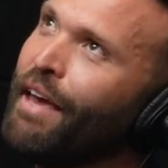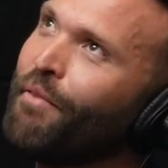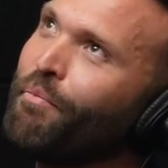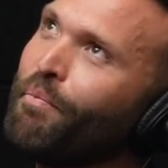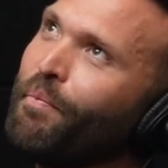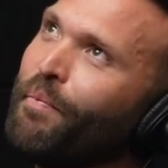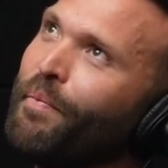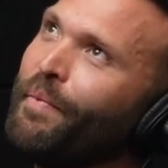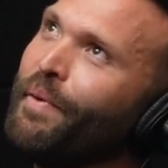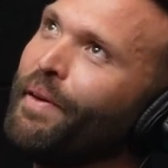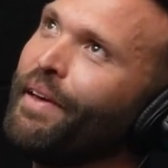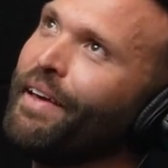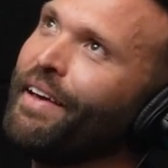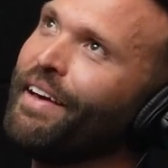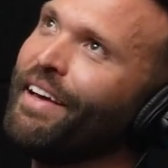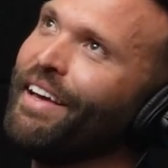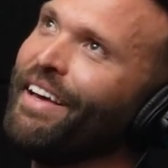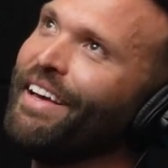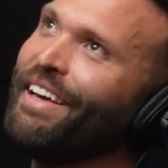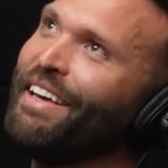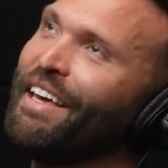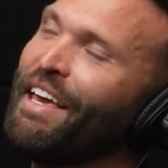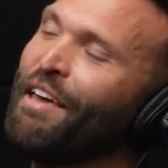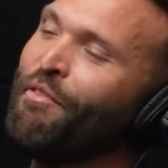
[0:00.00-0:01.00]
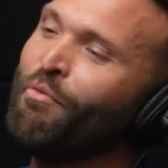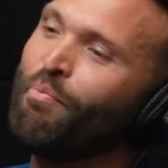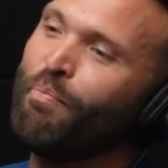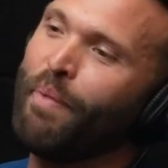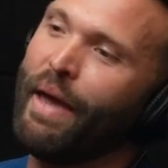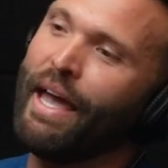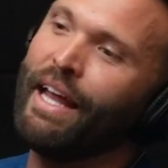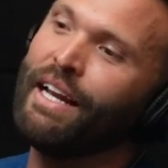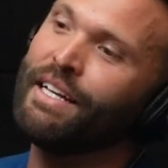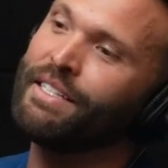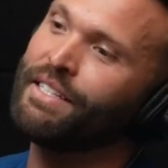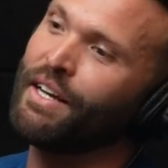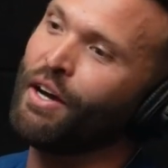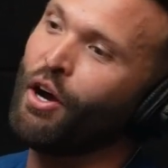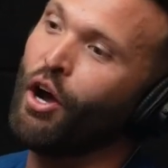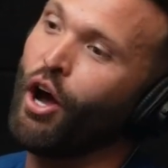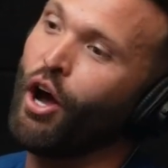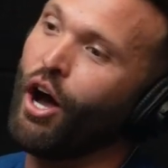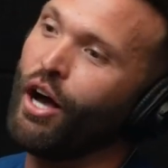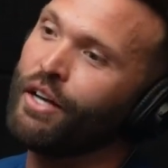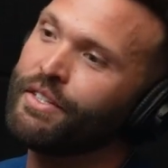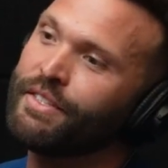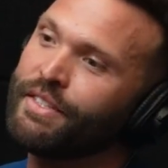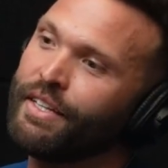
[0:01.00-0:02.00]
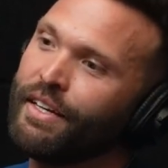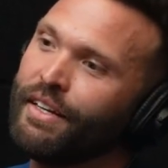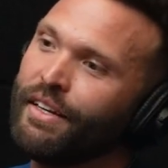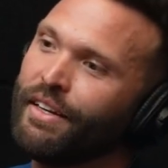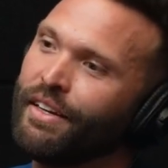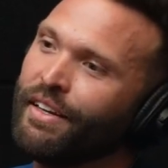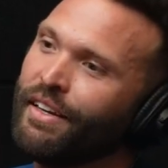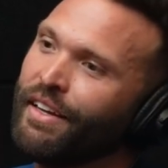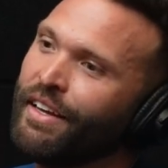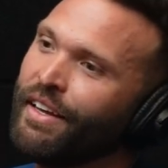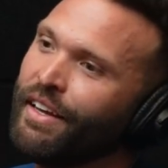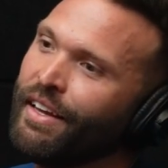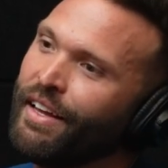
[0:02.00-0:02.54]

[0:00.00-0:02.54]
if pain is a constant,